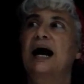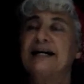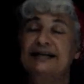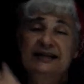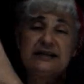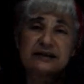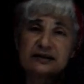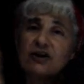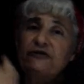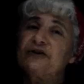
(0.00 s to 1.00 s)
I need to
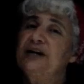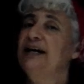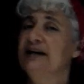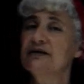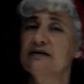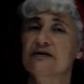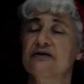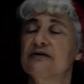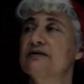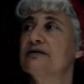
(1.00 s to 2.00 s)
solve for
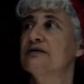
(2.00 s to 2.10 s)
x,